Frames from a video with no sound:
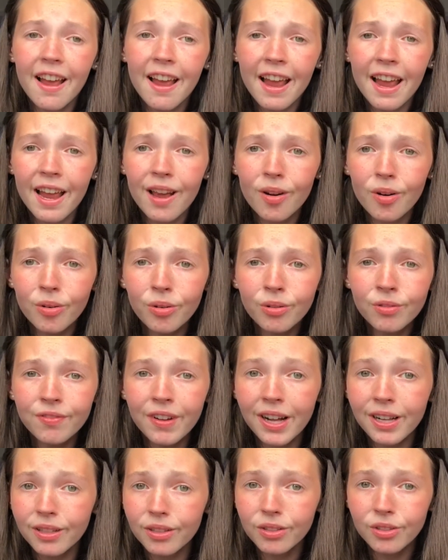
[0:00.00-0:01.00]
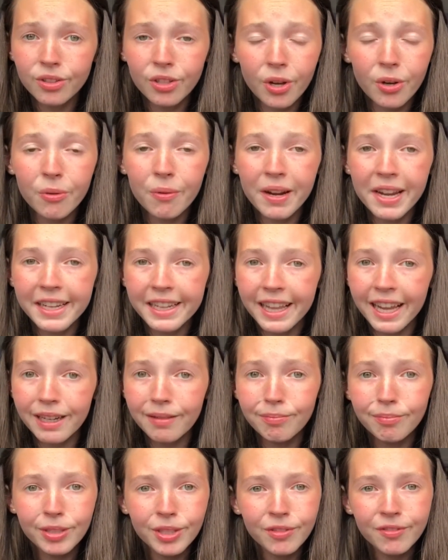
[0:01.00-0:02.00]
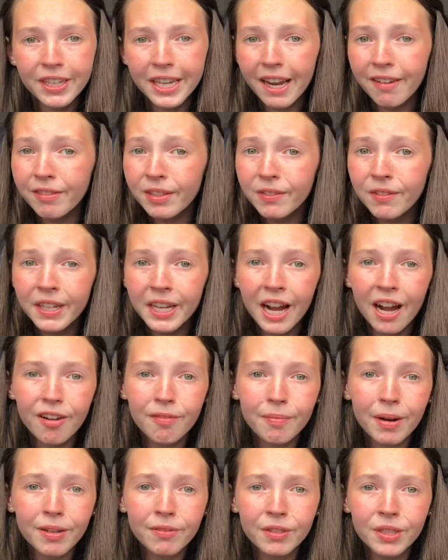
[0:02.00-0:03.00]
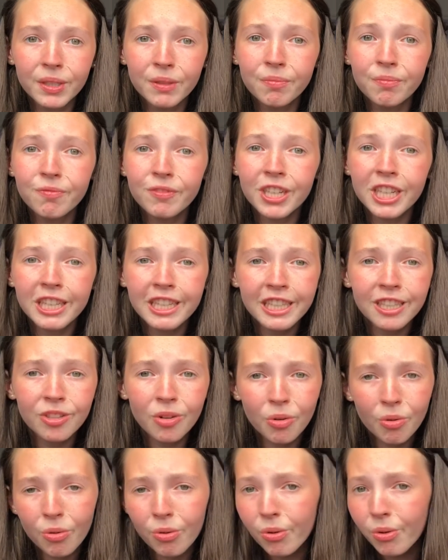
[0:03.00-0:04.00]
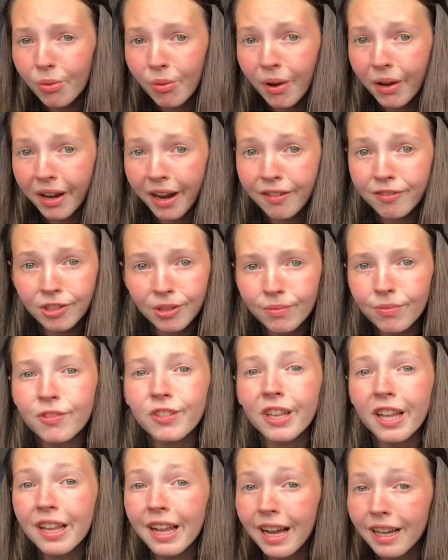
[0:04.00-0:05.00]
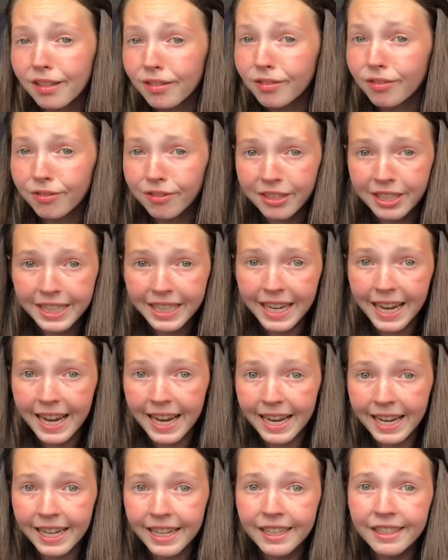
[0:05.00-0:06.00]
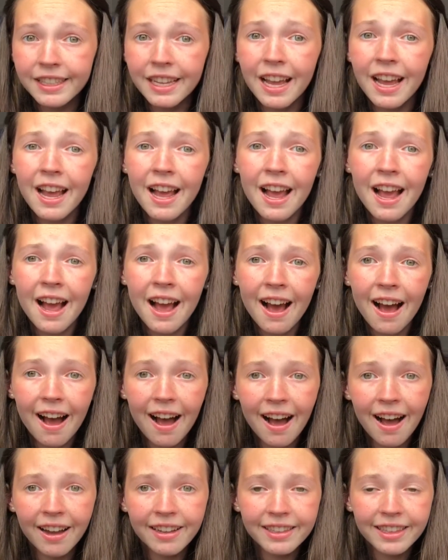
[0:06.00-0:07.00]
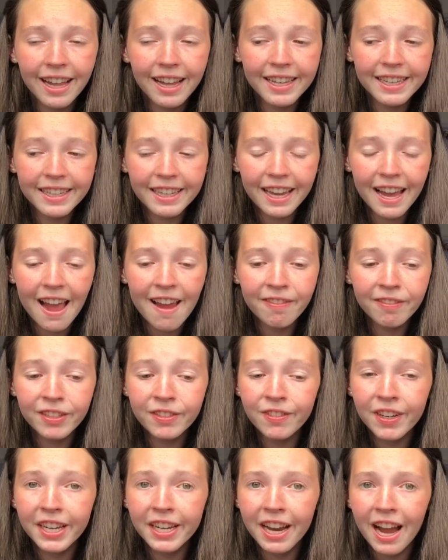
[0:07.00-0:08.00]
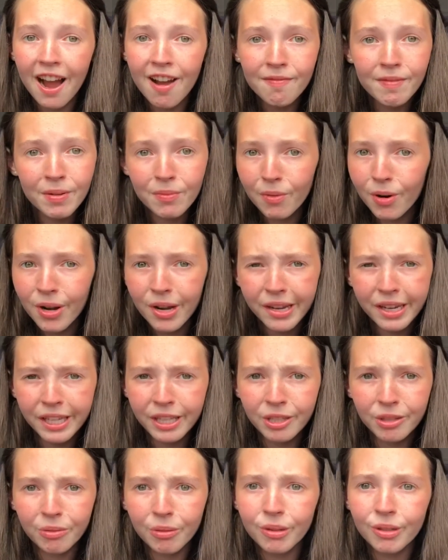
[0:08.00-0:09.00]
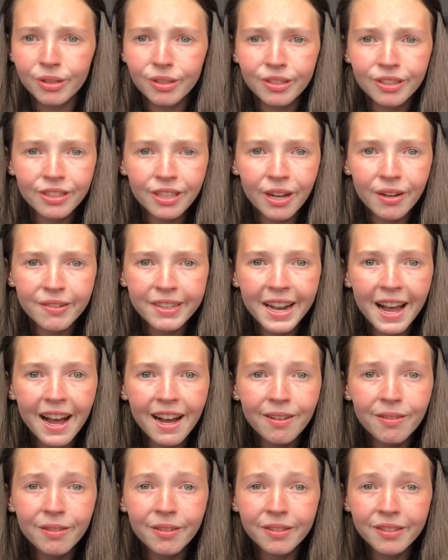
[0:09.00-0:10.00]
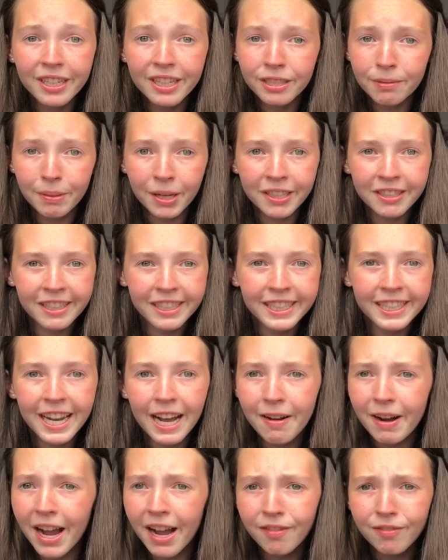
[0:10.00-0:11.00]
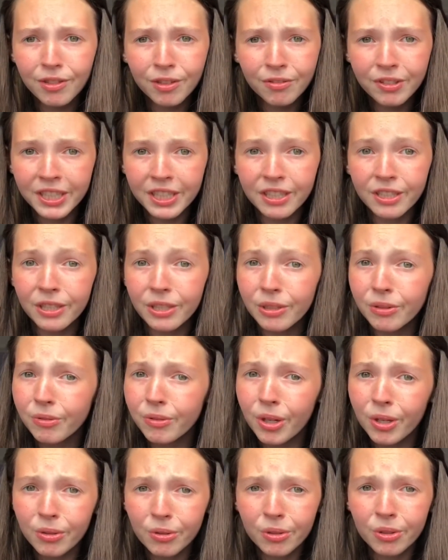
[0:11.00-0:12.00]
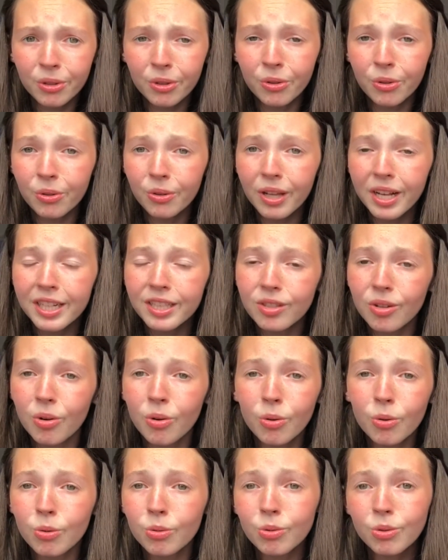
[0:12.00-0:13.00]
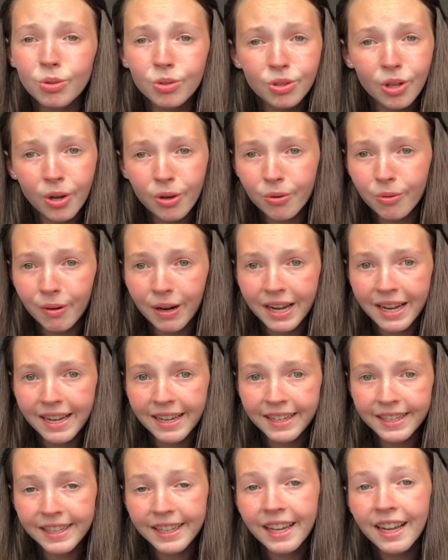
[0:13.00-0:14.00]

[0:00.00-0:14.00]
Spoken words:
It all felt so weird, like moving everything out of my room. This is all the work I've done for the last 3 years and like everything I've been working towards. So now, especially now I have nothing to do, no school, it's all so weird.